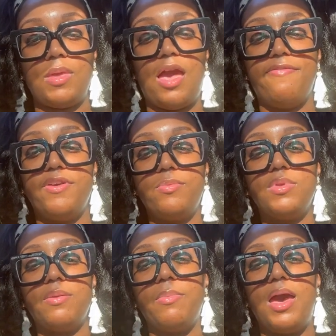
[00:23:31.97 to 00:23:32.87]
I
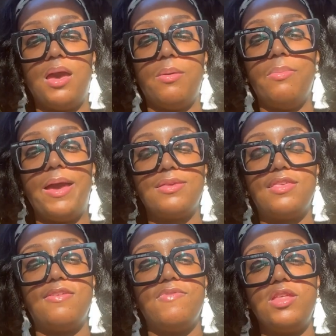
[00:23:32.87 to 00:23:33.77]
filmed my
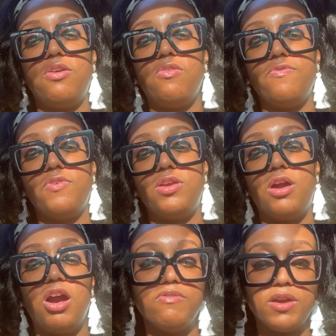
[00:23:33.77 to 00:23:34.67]
unboxing video for
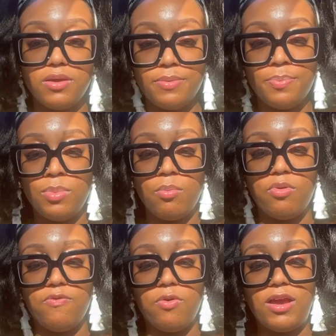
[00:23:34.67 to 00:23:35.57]
Yara
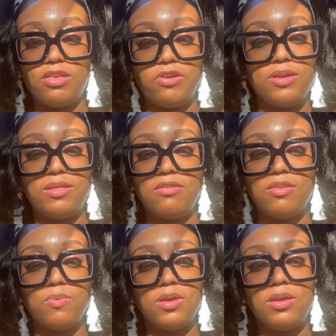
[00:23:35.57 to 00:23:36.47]
before I started
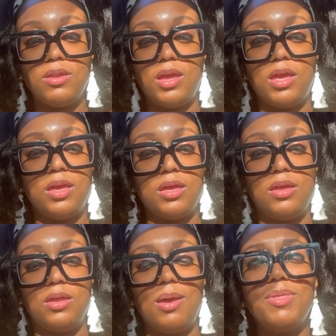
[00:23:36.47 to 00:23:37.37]
this one.
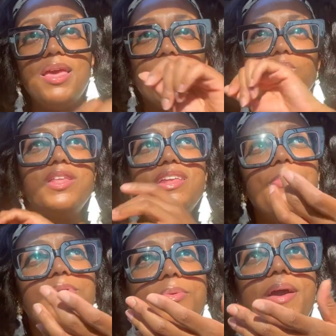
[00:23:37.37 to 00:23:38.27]
And I'm like, what did I
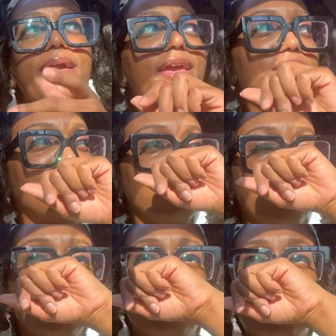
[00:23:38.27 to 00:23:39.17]
put on my hand that
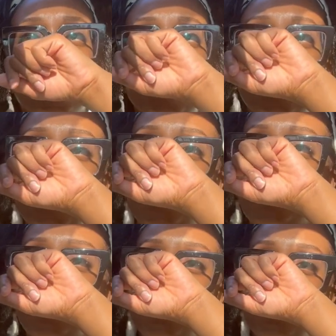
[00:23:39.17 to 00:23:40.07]
smells so good?
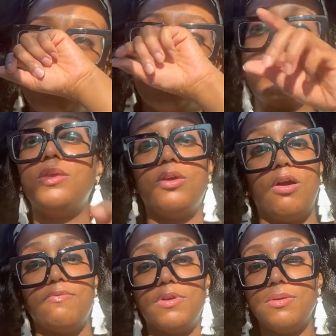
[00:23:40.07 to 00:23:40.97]

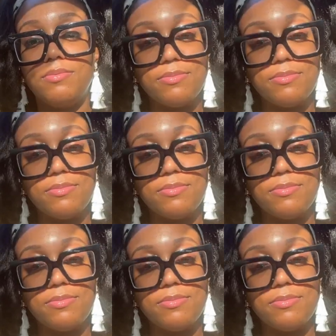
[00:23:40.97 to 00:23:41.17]
Yara.